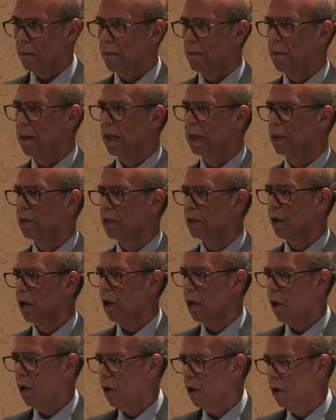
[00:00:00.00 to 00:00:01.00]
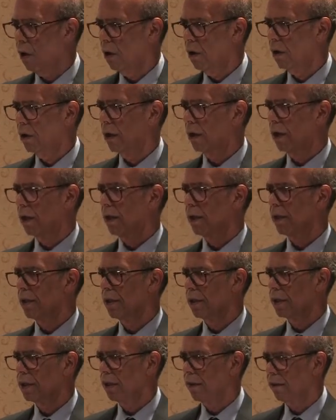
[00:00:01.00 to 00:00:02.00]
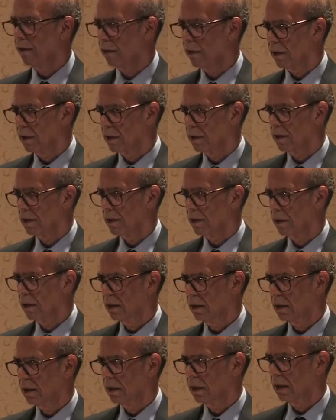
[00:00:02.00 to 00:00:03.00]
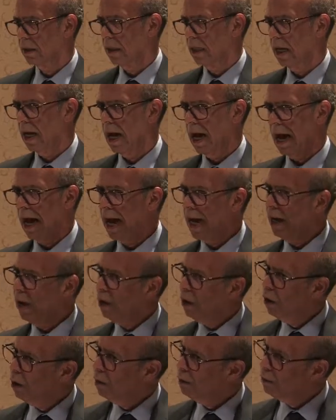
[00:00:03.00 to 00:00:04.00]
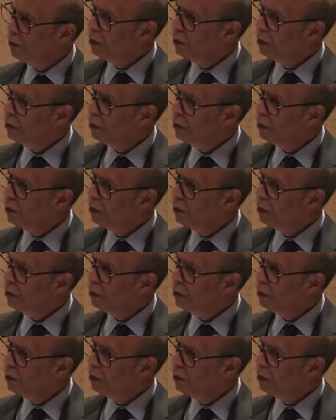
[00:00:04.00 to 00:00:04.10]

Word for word: makes all the difference. I hope